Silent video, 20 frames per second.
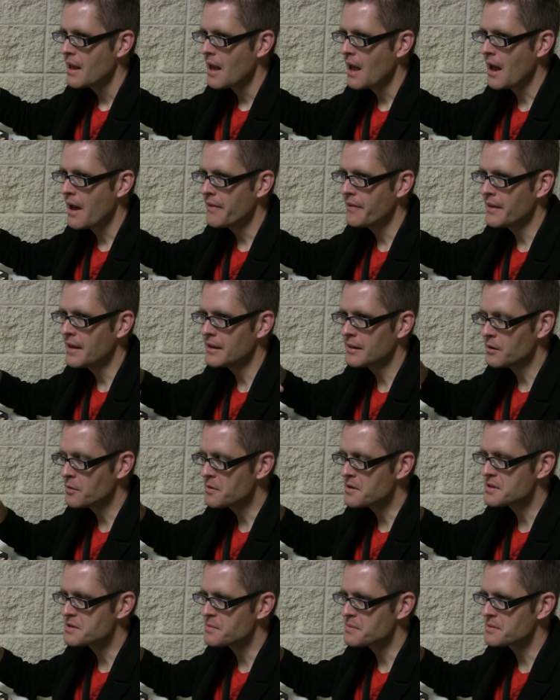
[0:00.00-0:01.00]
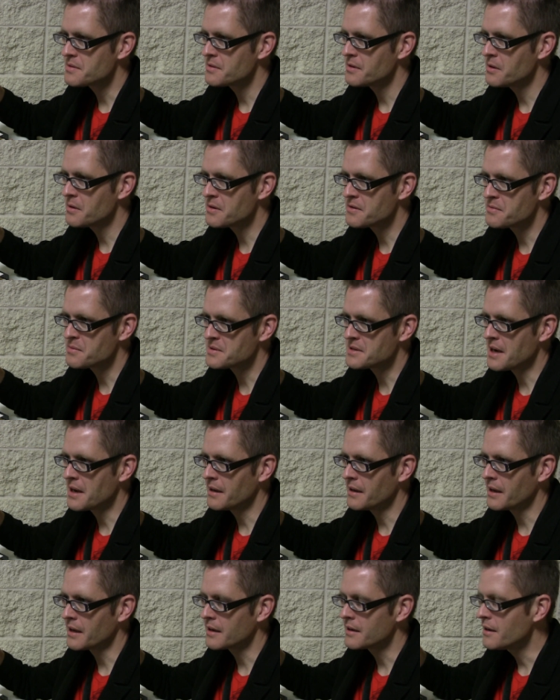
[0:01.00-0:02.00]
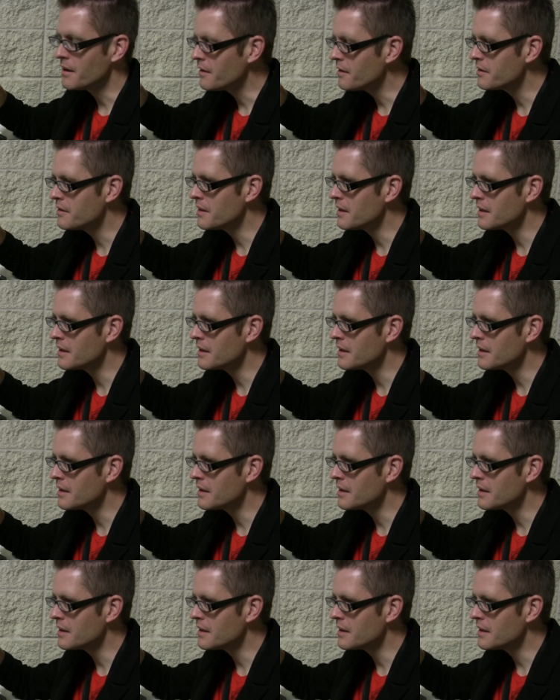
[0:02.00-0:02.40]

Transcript: and then Lucas was kind of like, no,